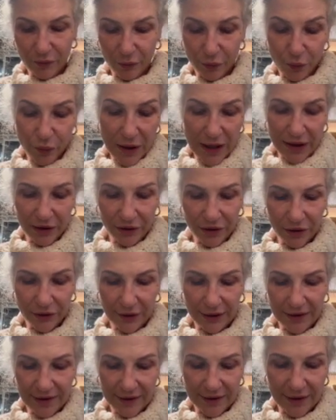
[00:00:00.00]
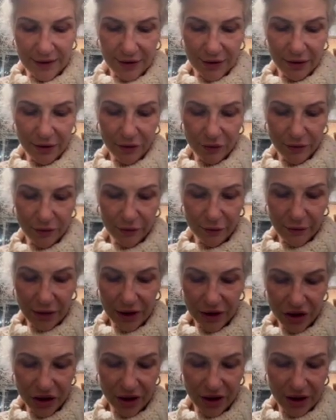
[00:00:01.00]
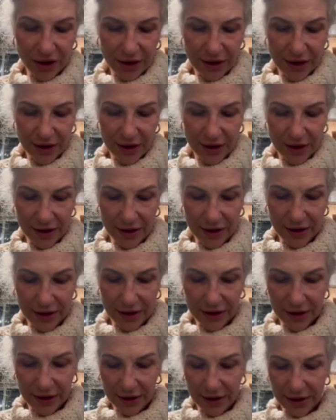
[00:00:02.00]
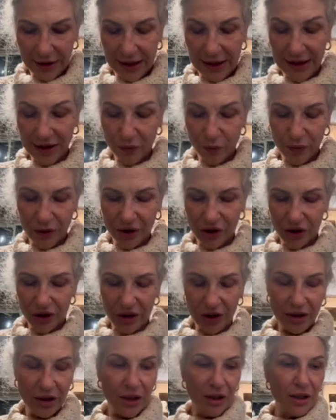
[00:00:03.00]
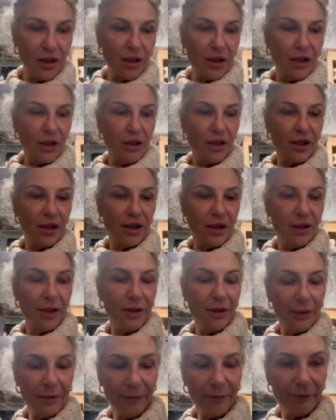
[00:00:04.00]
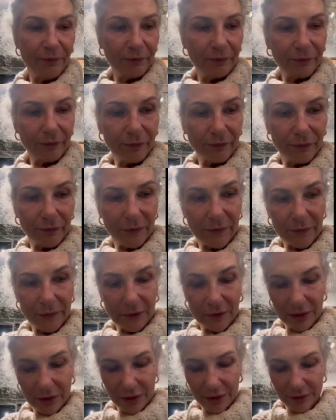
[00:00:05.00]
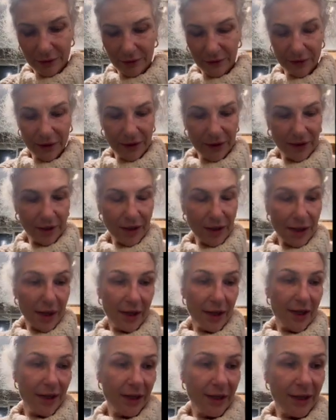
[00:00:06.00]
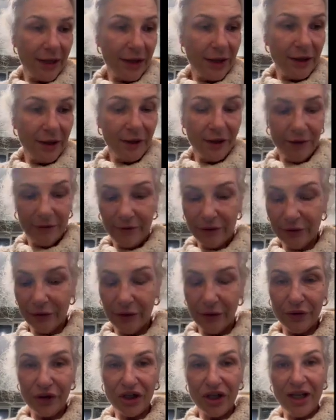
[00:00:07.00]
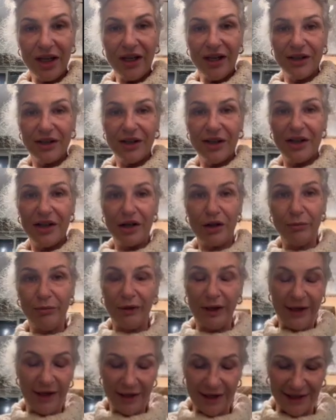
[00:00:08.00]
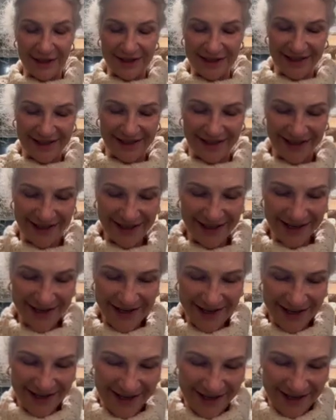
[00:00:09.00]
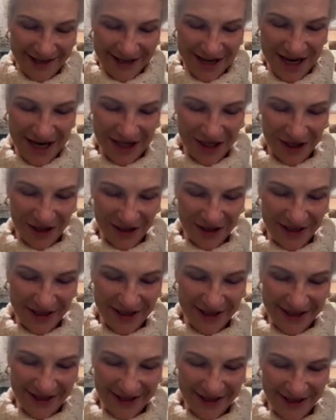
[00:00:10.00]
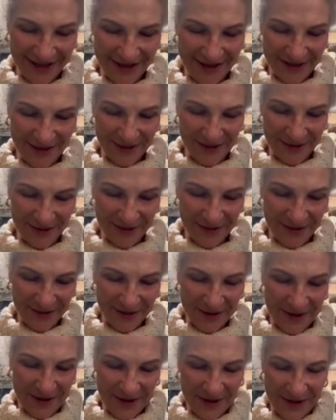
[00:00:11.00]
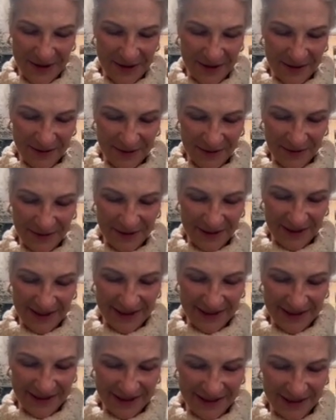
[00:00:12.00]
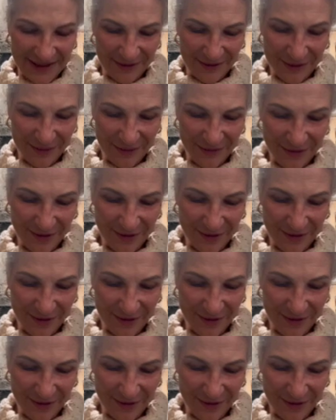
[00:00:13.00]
while you're listening or watching and watching. You know, I crocheted entire blankets during what was it? Done